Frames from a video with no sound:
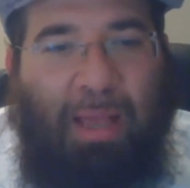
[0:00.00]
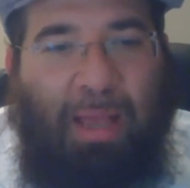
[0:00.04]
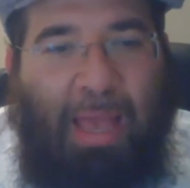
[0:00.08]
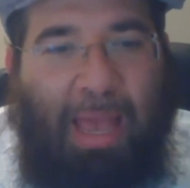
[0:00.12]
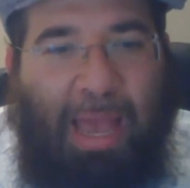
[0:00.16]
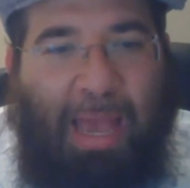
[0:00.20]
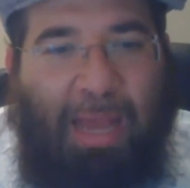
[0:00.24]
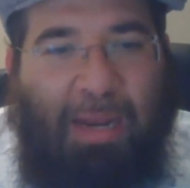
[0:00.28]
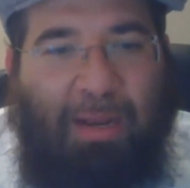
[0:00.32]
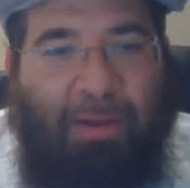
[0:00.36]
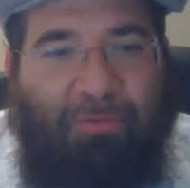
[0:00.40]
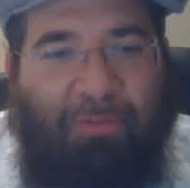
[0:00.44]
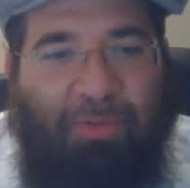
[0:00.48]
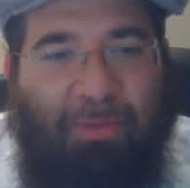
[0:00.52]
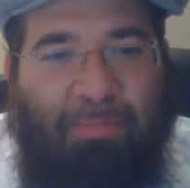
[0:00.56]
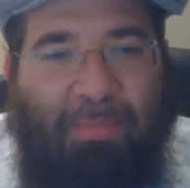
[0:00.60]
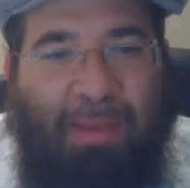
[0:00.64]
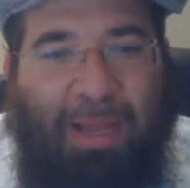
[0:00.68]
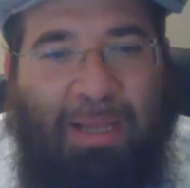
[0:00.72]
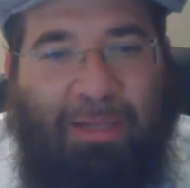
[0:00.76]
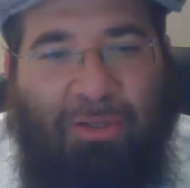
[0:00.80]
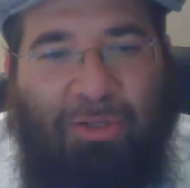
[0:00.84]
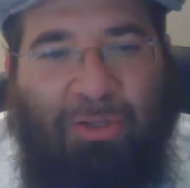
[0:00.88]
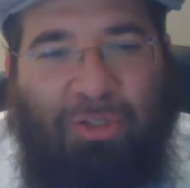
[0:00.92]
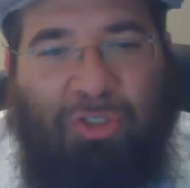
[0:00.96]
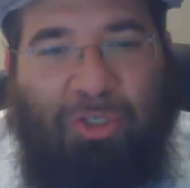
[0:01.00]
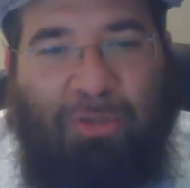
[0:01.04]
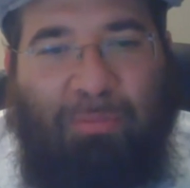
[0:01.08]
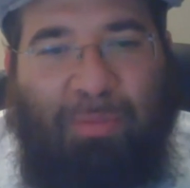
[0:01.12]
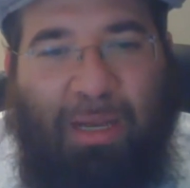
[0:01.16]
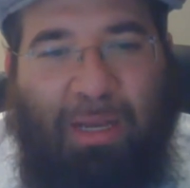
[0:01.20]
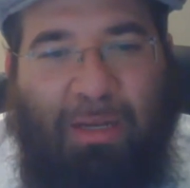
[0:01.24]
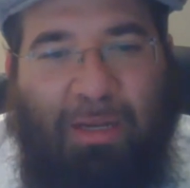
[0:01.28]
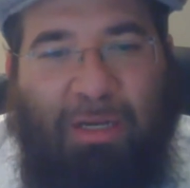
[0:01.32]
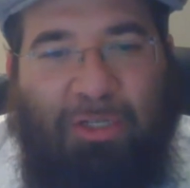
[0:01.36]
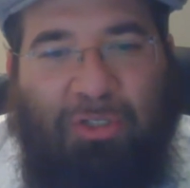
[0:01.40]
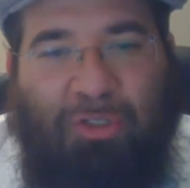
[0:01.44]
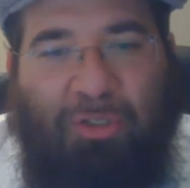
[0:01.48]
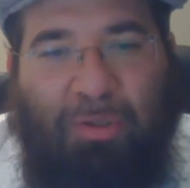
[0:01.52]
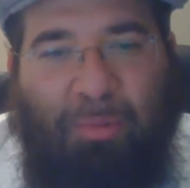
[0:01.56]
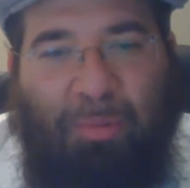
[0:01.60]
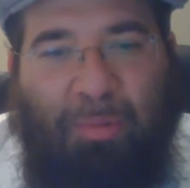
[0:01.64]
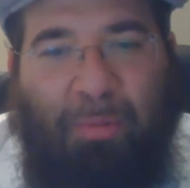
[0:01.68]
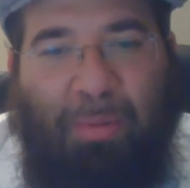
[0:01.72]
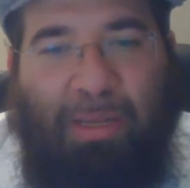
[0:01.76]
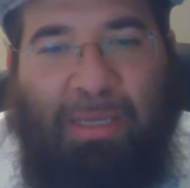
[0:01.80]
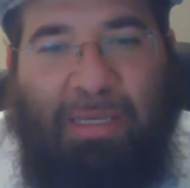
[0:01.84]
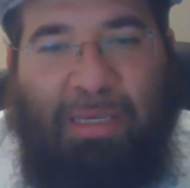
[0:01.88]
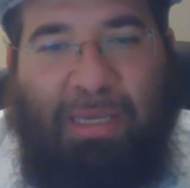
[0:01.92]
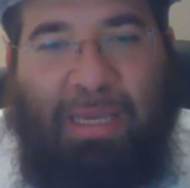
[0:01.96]
and of the Medrash about the Shimon
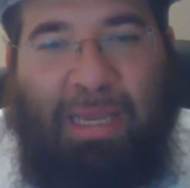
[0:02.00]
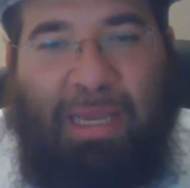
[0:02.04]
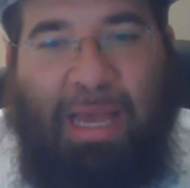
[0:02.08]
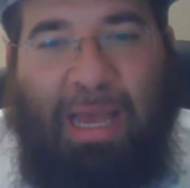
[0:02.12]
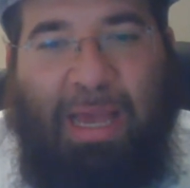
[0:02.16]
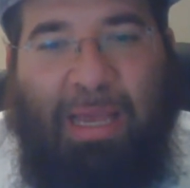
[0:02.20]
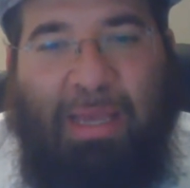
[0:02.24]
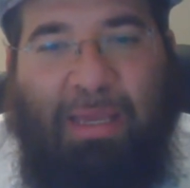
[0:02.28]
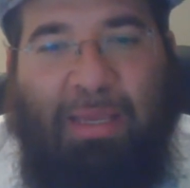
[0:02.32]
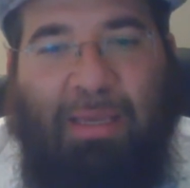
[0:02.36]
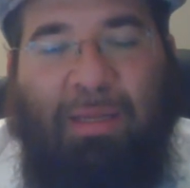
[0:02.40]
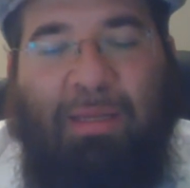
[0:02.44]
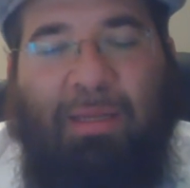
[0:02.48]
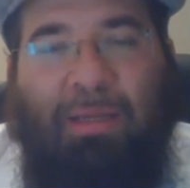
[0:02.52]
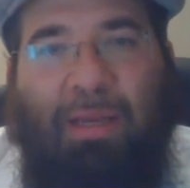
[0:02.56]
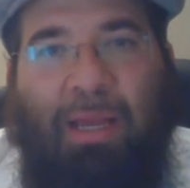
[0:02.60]
Bar Yochai